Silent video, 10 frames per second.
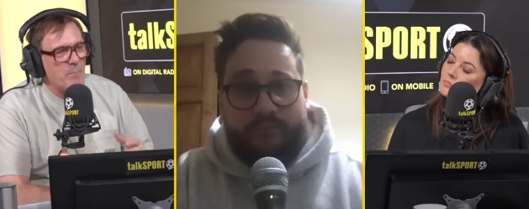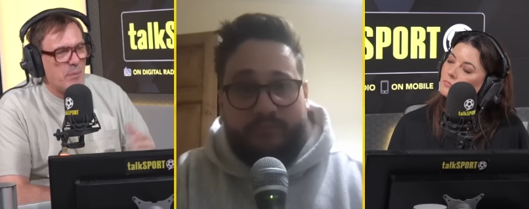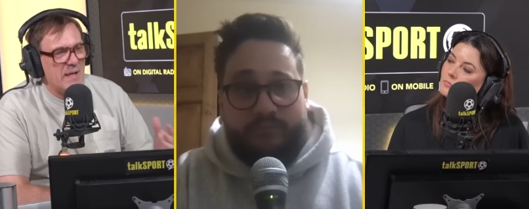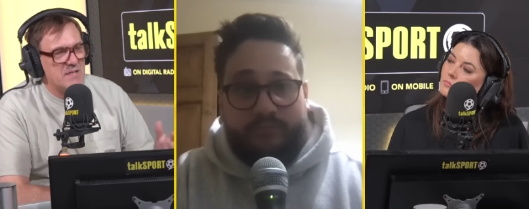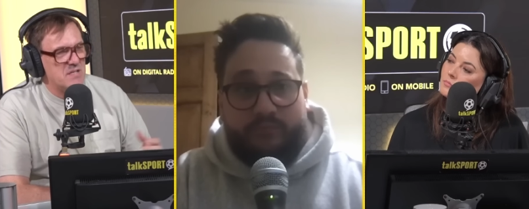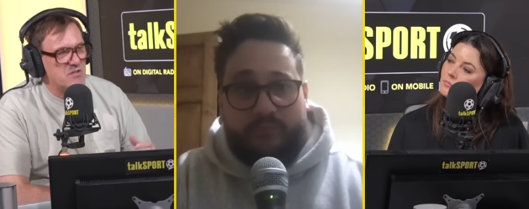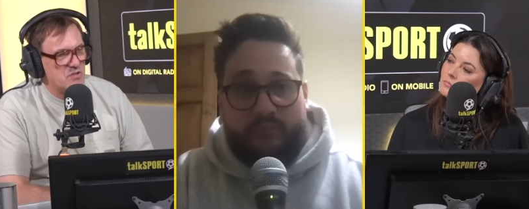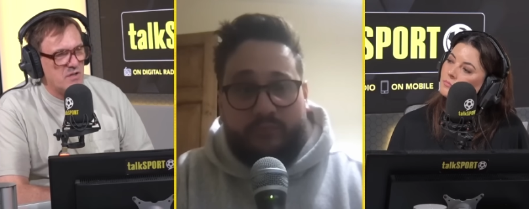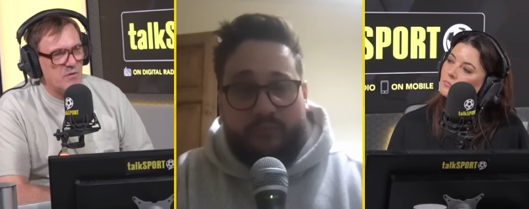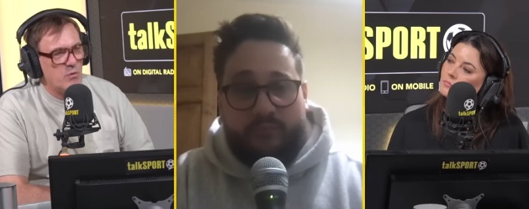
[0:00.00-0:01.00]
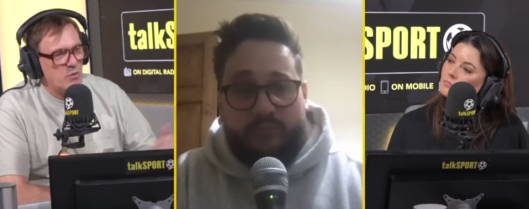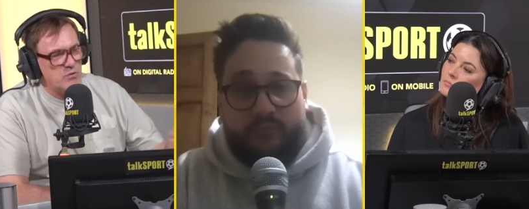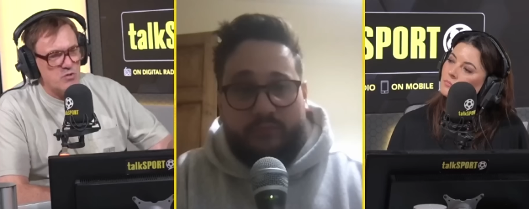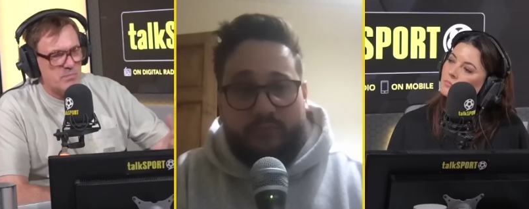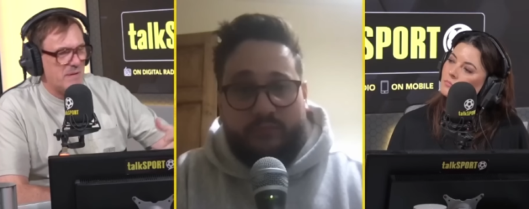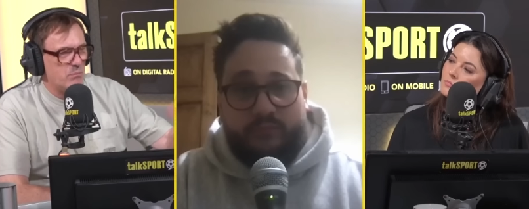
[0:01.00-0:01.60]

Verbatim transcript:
Speaker 1: one player's injured, it used to be